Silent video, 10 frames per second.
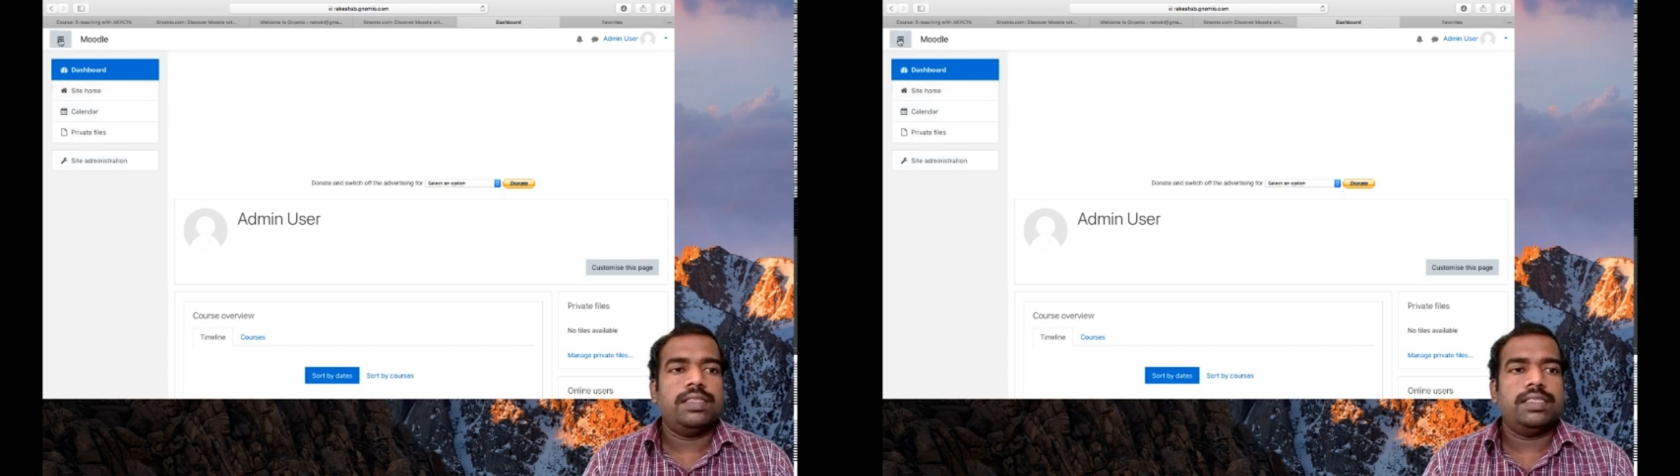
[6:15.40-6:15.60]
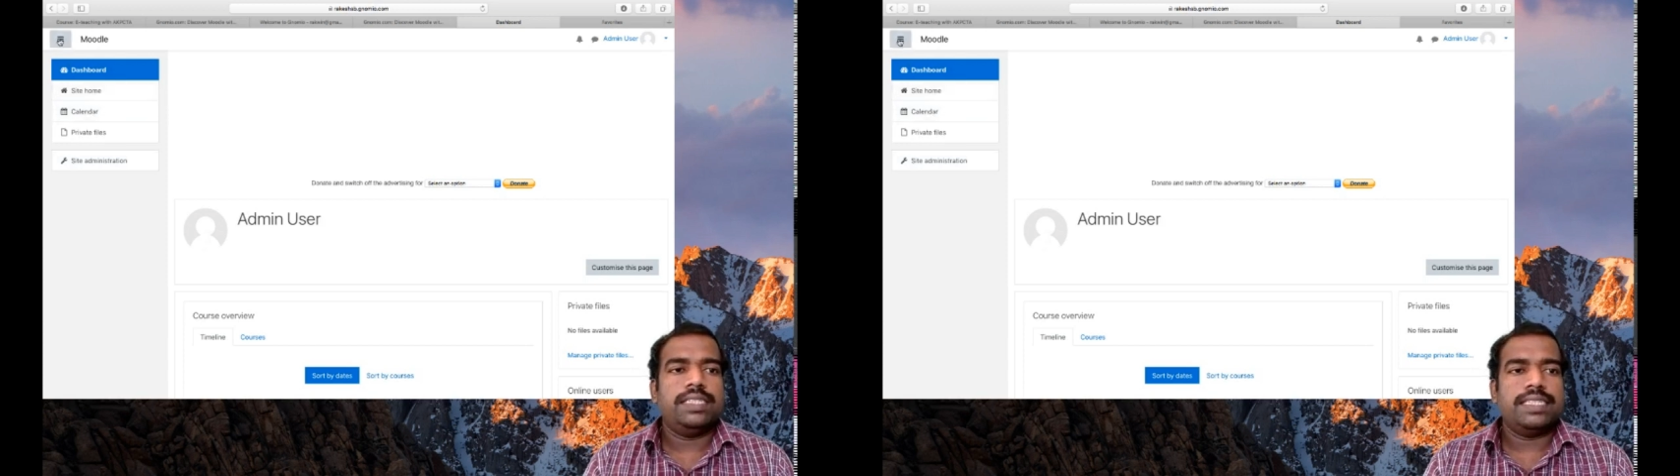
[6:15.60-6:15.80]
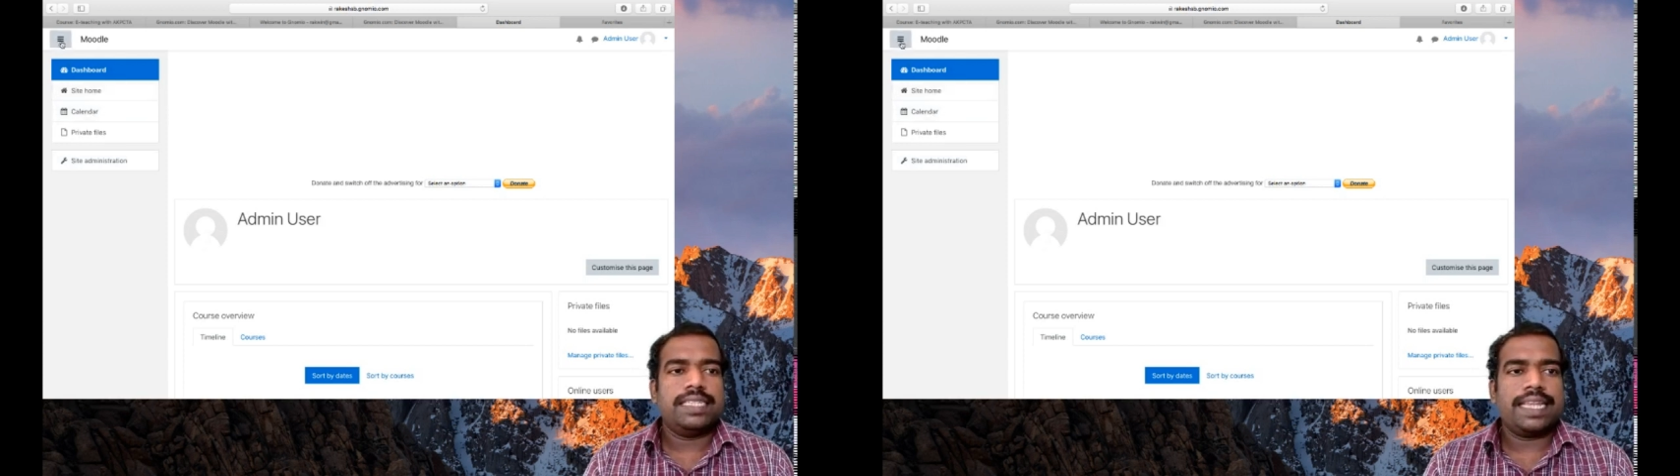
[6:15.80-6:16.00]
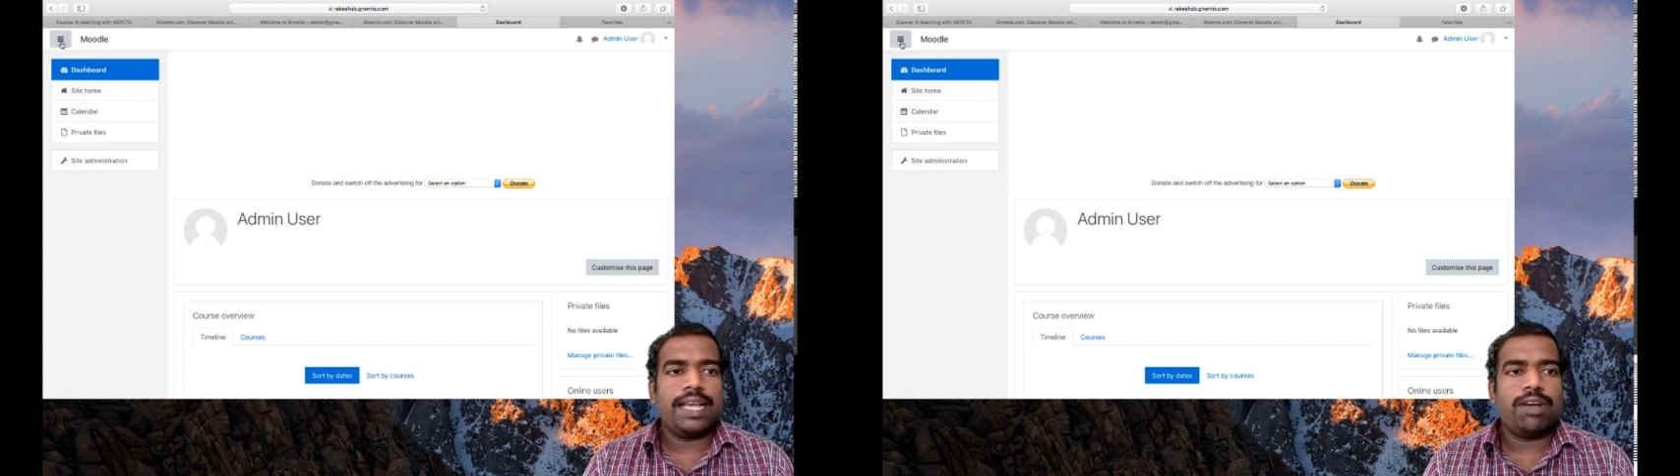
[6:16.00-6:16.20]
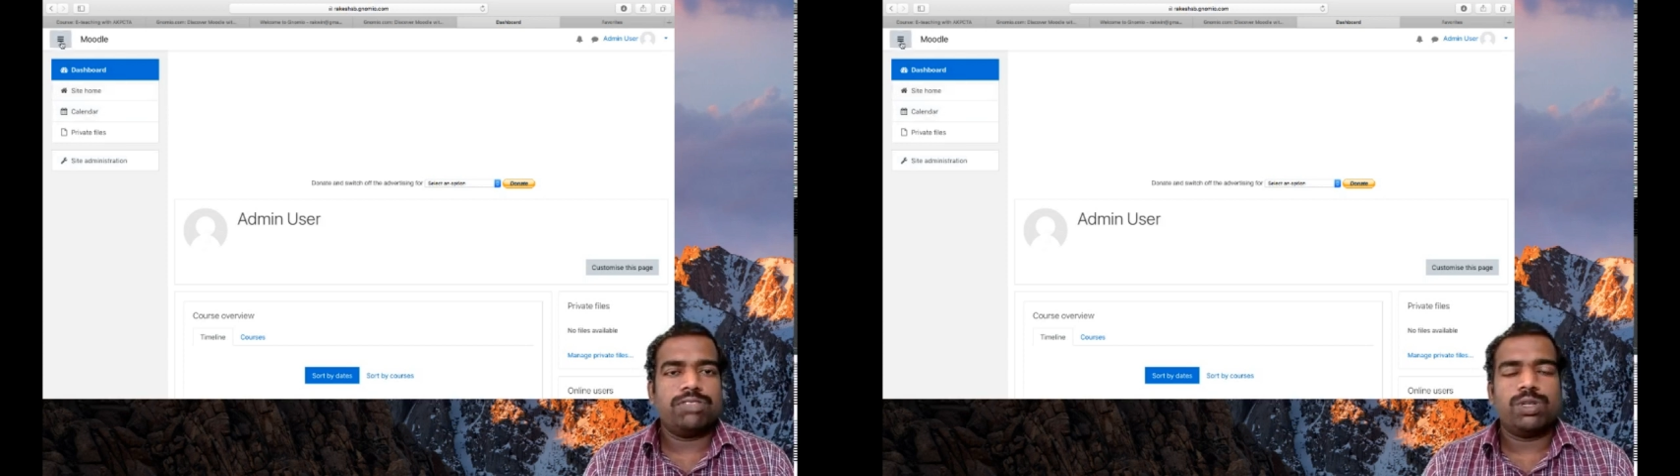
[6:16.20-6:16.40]
there's a three
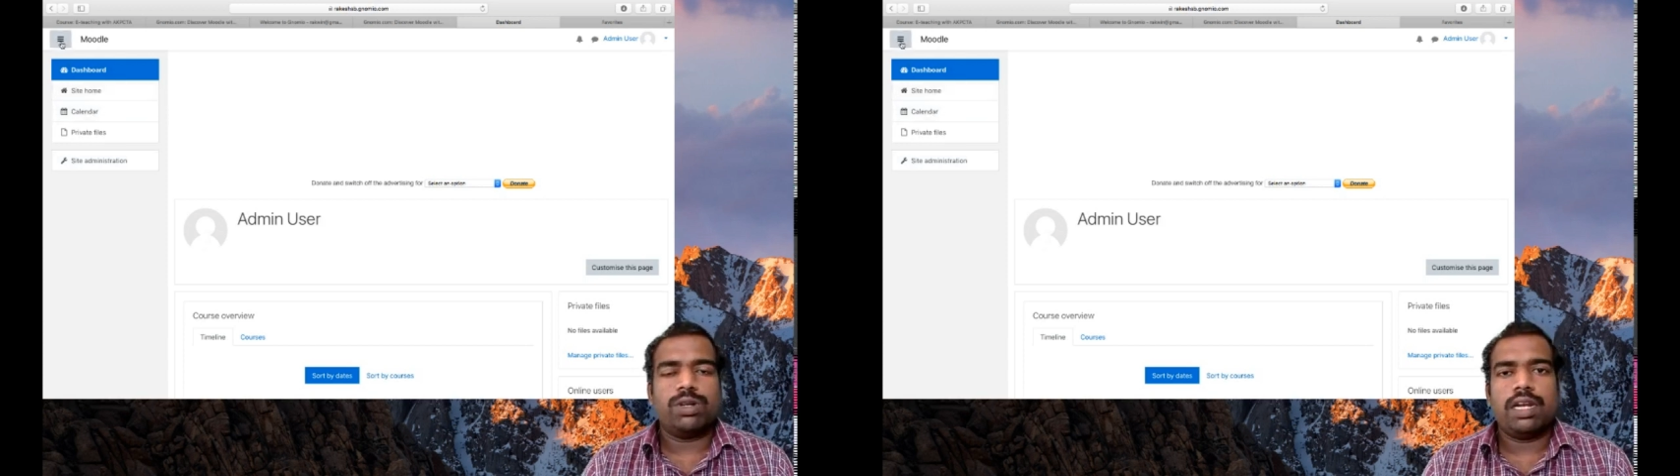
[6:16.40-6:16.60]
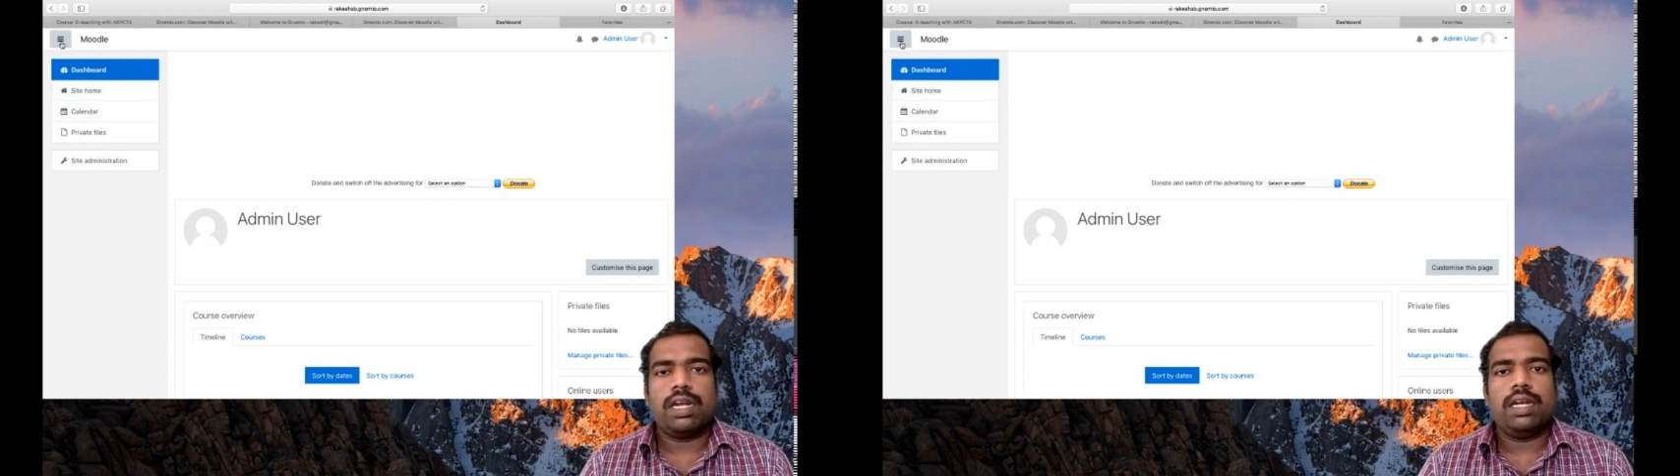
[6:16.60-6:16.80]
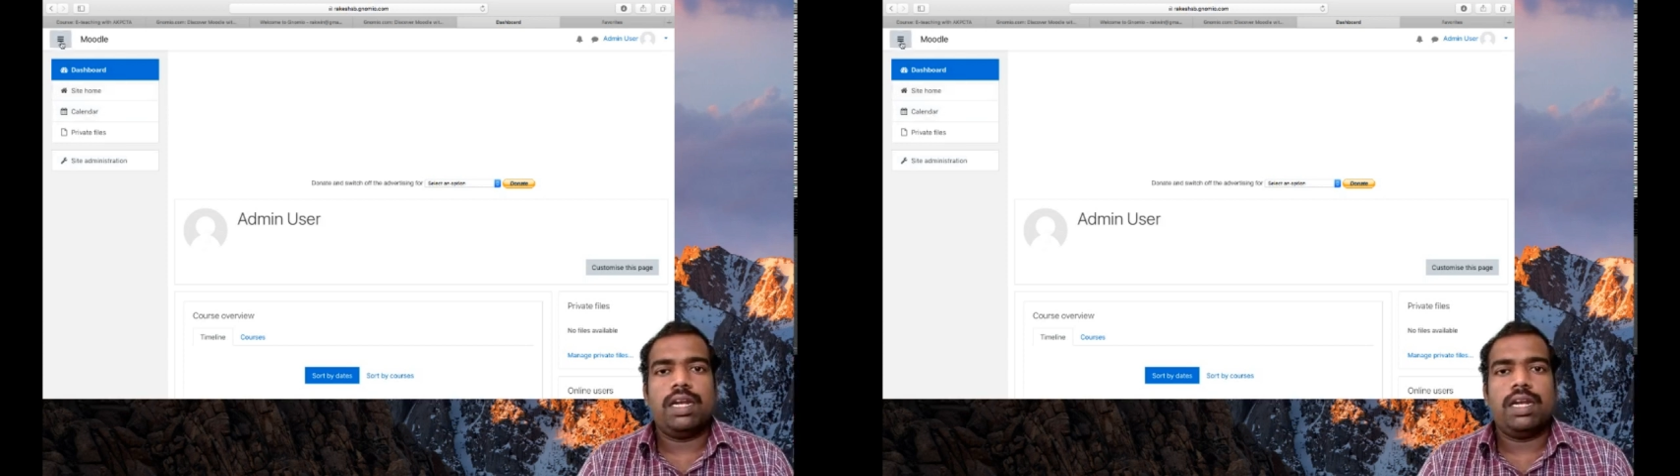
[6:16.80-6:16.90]
horizontal